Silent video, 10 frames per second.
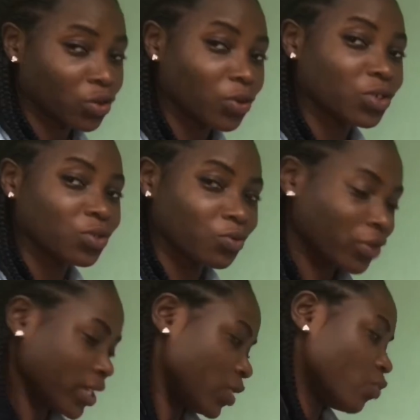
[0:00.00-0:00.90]
you want to
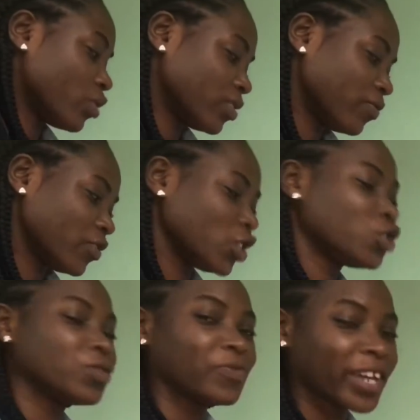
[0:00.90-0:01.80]
raise one
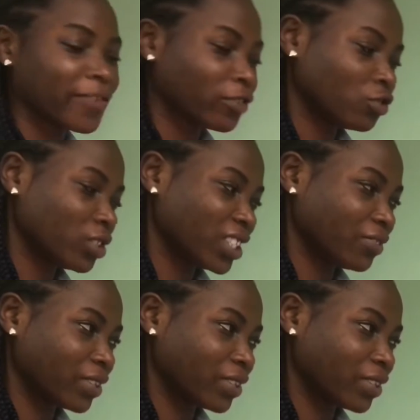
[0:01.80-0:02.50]
fish to 500